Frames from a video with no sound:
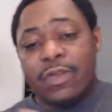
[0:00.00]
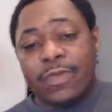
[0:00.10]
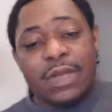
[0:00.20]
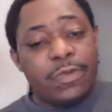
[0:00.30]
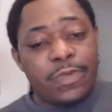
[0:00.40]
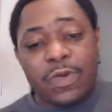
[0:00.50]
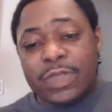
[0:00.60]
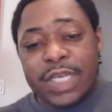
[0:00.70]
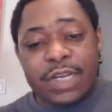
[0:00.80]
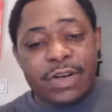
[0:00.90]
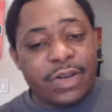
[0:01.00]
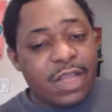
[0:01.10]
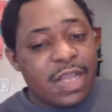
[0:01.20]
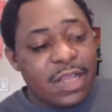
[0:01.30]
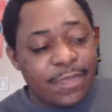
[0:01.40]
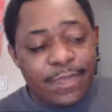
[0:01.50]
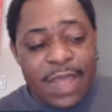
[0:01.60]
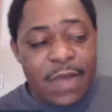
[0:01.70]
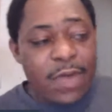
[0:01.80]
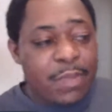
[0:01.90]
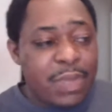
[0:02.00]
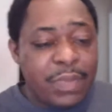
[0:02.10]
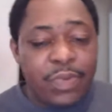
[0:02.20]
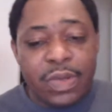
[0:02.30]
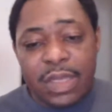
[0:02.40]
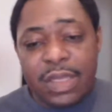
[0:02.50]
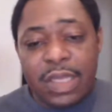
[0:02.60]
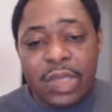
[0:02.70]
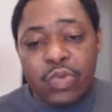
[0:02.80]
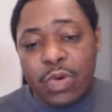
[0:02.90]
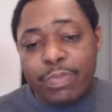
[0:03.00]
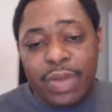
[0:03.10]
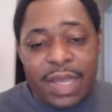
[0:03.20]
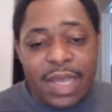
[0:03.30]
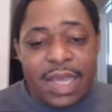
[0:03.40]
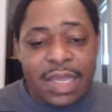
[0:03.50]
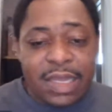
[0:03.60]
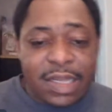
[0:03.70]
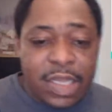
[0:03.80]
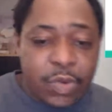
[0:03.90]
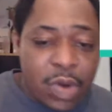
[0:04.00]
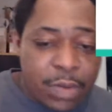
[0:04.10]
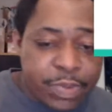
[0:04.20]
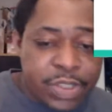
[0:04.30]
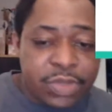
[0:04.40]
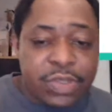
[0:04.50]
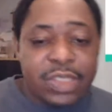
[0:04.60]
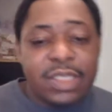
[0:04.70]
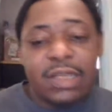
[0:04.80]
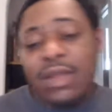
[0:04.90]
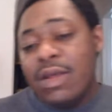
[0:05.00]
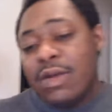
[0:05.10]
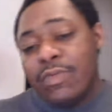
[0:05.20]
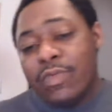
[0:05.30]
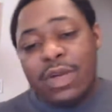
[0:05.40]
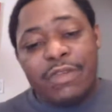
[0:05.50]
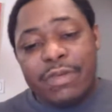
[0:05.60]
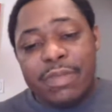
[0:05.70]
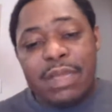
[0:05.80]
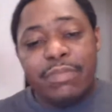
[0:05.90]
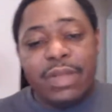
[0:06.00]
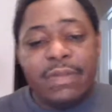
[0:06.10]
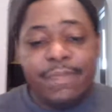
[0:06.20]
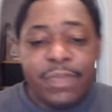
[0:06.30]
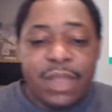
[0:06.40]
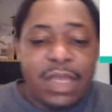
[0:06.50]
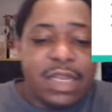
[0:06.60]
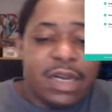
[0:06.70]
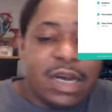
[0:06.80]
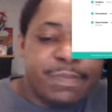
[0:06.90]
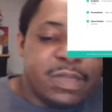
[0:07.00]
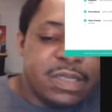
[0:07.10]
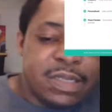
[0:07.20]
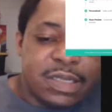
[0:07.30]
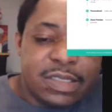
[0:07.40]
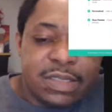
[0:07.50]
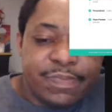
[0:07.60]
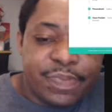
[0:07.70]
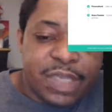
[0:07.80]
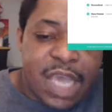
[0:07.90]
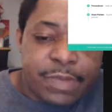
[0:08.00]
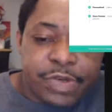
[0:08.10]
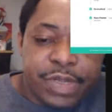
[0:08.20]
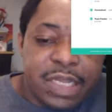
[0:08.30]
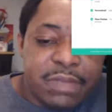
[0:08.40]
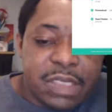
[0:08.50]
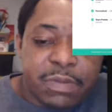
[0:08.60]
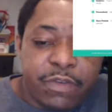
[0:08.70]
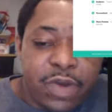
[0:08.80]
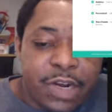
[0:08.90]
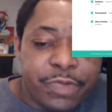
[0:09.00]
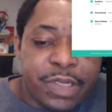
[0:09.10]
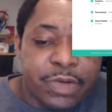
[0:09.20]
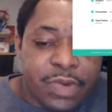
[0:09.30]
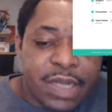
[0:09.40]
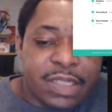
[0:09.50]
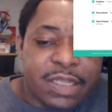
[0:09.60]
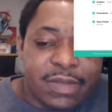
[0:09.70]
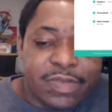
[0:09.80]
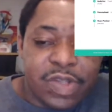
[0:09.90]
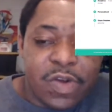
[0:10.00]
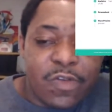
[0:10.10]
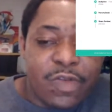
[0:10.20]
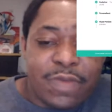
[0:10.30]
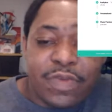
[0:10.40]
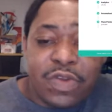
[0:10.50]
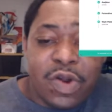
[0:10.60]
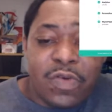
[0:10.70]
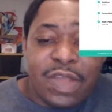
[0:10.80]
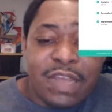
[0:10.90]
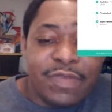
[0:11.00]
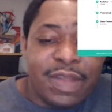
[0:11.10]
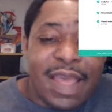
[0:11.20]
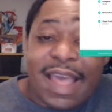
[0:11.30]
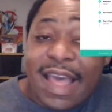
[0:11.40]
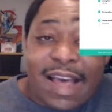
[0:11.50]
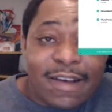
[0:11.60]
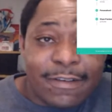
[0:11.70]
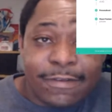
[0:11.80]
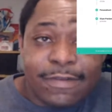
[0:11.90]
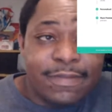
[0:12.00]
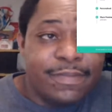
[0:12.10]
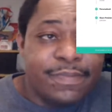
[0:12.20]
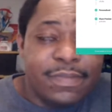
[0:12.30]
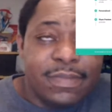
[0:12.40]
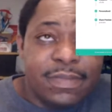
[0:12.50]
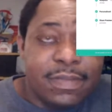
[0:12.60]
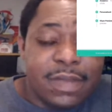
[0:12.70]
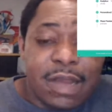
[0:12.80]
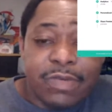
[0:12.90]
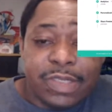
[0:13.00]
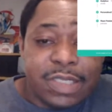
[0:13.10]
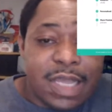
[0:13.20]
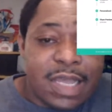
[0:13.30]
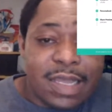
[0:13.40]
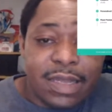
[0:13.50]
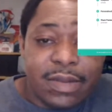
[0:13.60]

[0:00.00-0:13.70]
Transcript: random rotator, and that way people get equal pay, get an equal opportunity, whatever it may be. And then opt-in links capture emails before they redirecting. So if you don't even have, I would say,